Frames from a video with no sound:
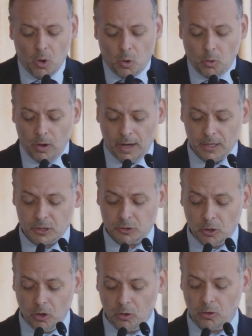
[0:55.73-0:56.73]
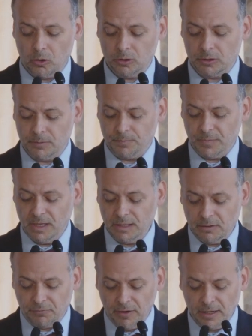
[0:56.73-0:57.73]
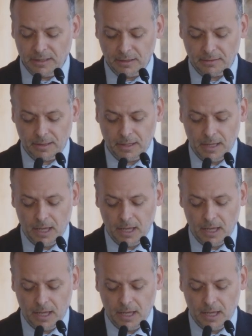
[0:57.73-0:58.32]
who are a stronghold in defending the